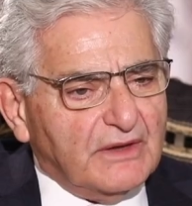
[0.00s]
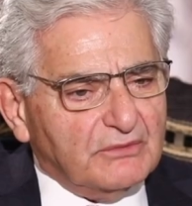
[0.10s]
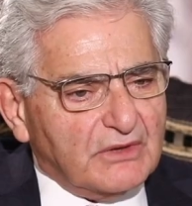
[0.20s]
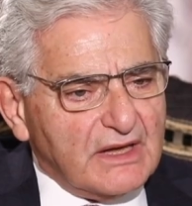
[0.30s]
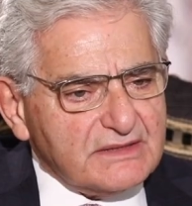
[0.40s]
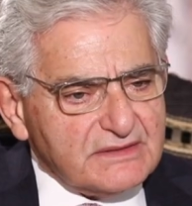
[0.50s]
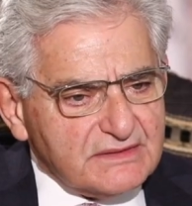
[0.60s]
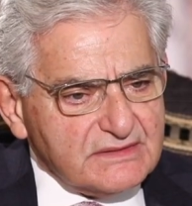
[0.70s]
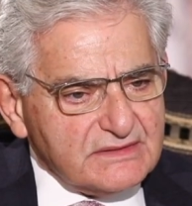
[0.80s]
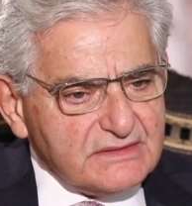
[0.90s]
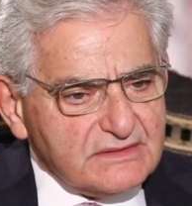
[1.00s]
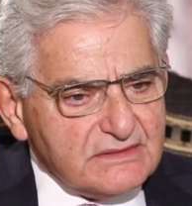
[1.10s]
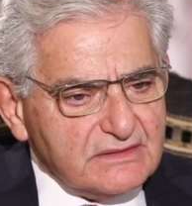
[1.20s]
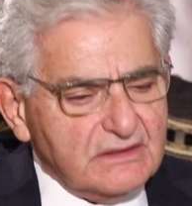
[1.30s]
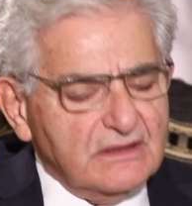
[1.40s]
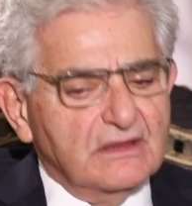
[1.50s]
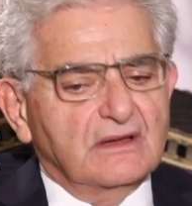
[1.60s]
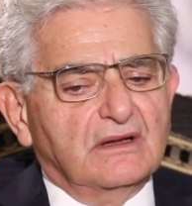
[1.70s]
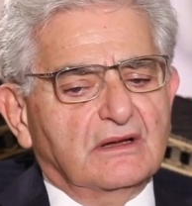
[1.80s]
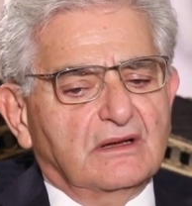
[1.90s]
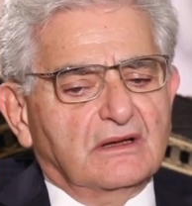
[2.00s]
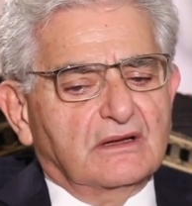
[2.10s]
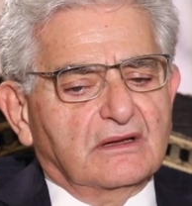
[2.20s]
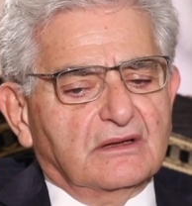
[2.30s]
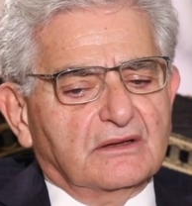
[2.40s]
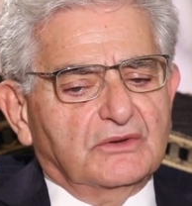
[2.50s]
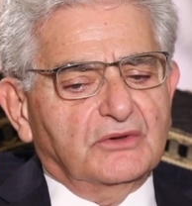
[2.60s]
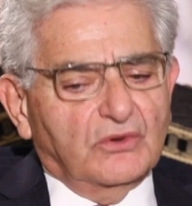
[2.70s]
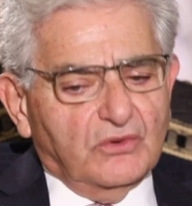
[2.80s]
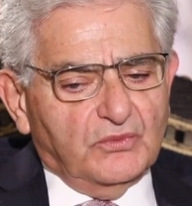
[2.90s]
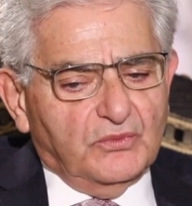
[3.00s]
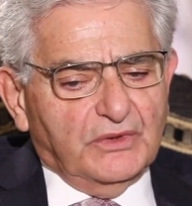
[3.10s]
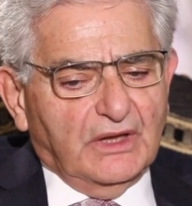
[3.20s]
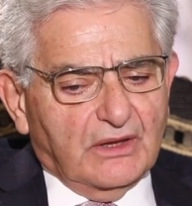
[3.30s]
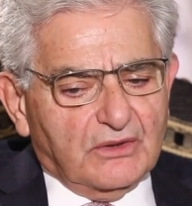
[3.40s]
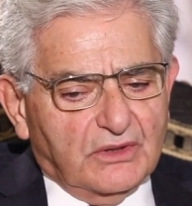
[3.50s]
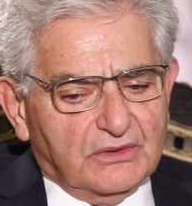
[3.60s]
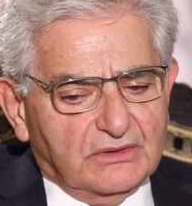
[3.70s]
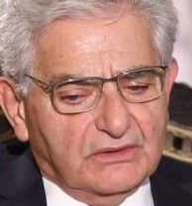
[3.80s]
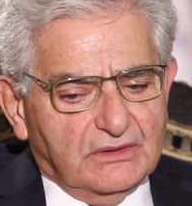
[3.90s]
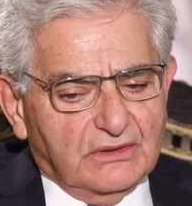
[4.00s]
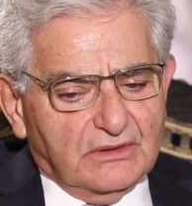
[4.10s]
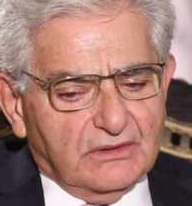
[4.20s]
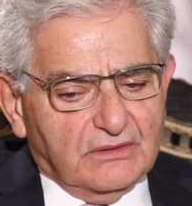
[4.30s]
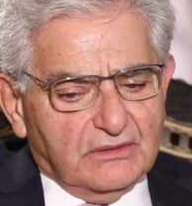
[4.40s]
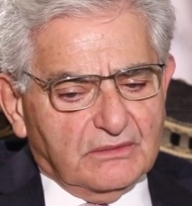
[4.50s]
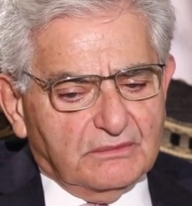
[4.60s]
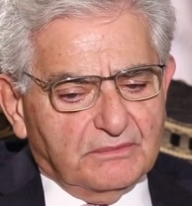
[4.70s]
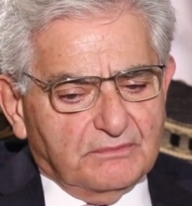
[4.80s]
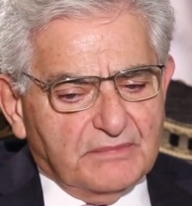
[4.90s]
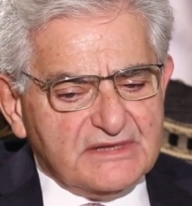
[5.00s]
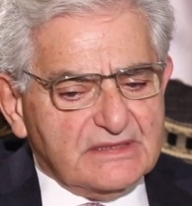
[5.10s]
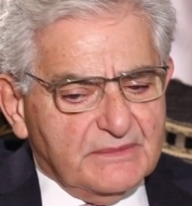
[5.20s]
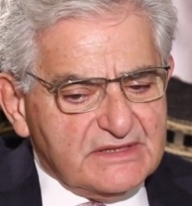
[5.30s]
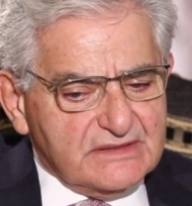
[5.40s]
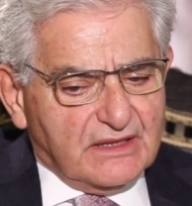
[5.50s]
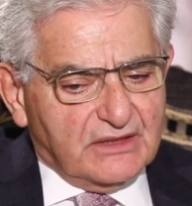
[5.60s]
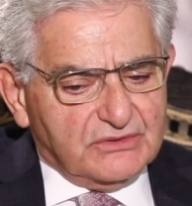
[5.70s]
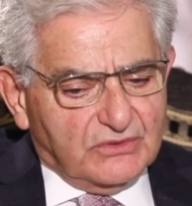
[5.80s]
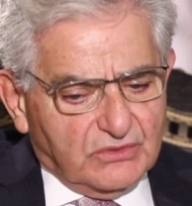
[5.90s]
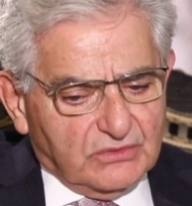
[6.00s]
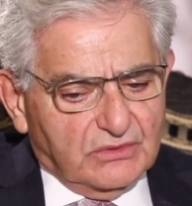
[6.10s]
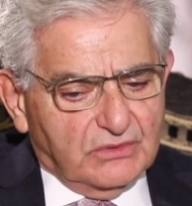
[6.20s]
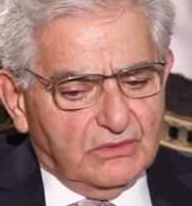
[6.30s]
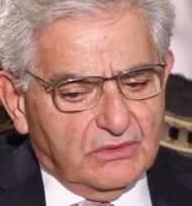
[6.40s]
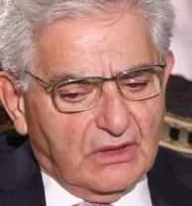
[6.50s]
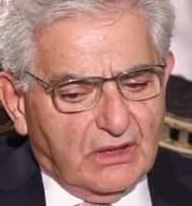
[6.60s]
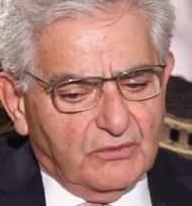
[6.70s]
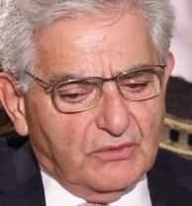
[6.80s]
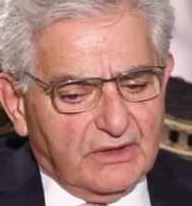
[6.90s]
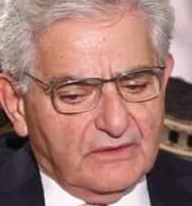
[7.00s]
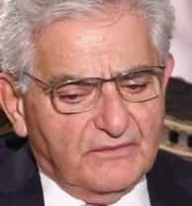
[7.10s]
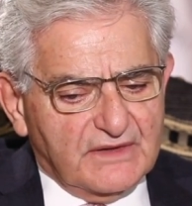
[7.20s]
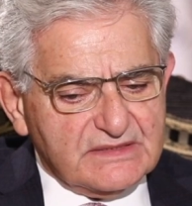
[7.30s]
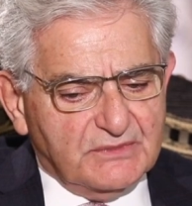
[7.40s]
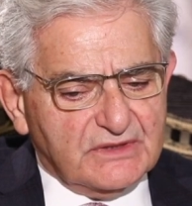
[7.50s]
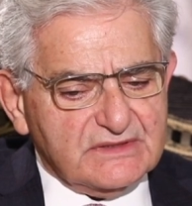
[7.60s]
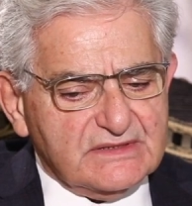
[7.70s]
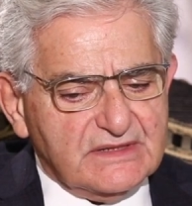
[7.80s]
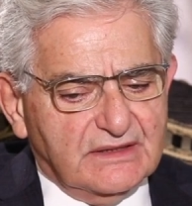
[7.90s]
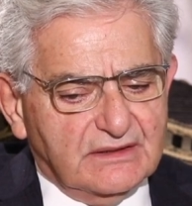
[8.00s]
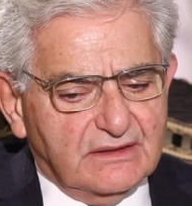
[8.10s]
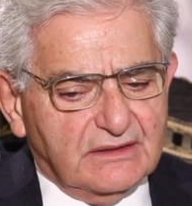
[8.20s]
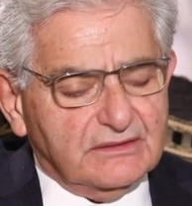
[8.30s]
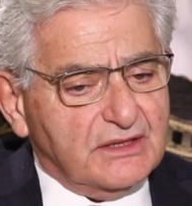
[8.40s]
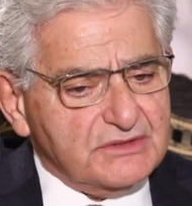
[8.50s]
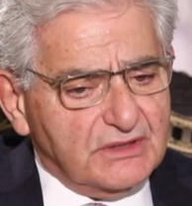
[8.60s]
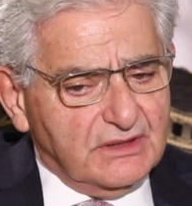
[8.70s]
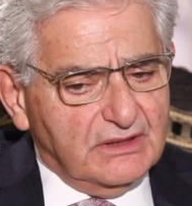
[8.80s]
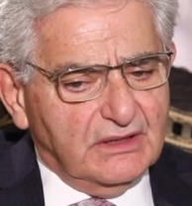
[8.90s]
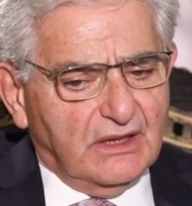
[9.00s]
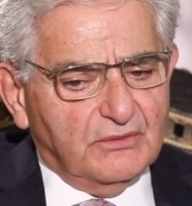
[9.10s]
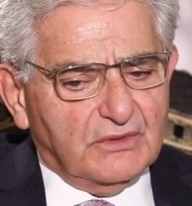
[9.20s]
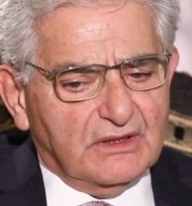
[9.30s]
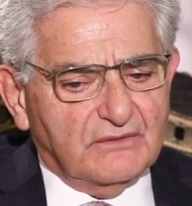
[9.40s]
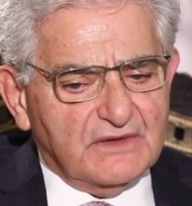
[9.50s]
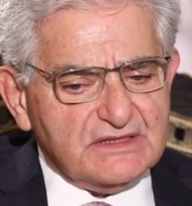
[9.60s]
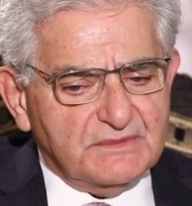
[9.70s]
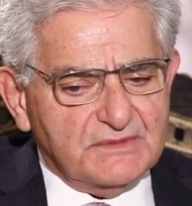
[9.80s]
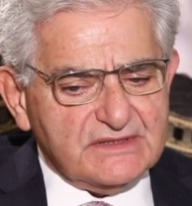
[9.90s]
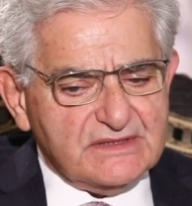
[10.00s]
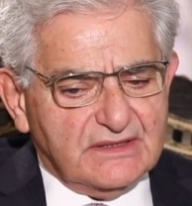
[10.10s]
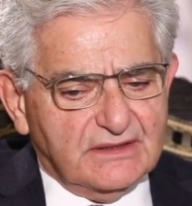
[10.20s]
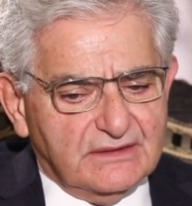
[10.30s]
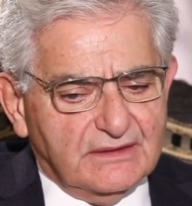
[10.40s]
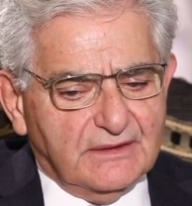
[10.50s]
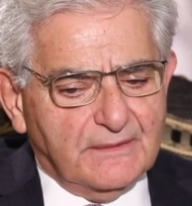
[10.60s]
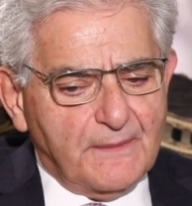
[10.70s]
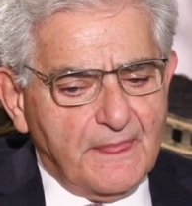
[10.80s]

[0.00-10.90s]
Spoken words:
our assets. No, we are not pessimistic at all. Our investments in treasury, our investments in